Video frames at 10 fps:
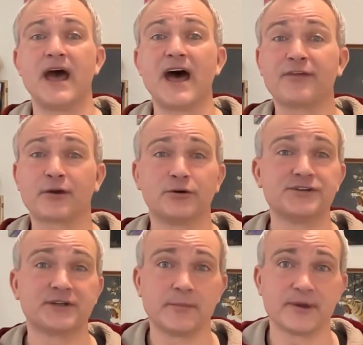ethical
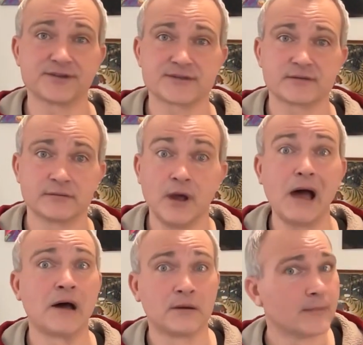dilemmas.
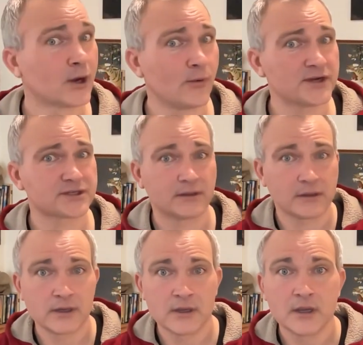Huh, my question.
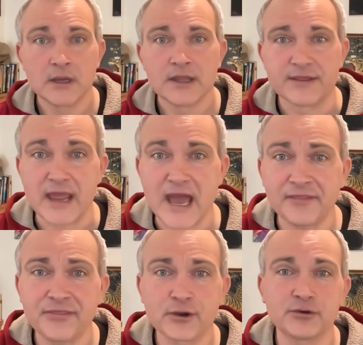The
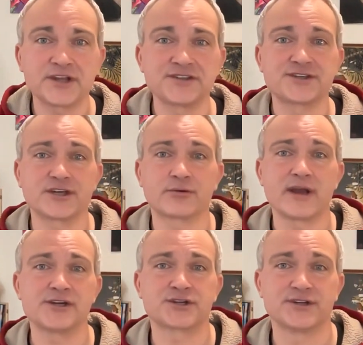ethical
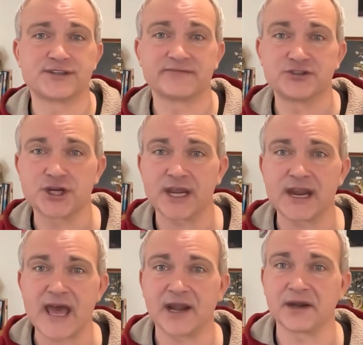considerations of gene
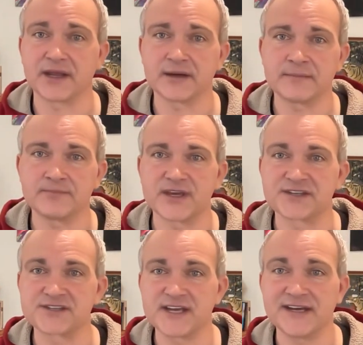editing
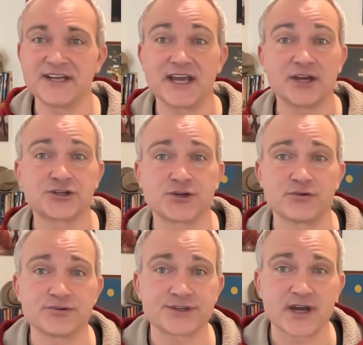extend to
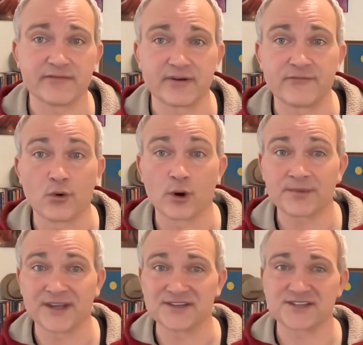issues of
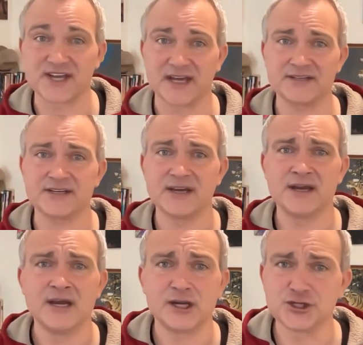informed consent,
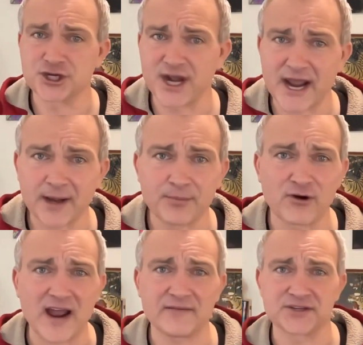genetic
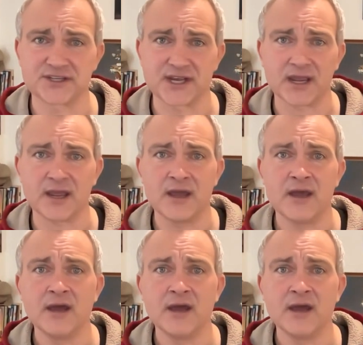privacy,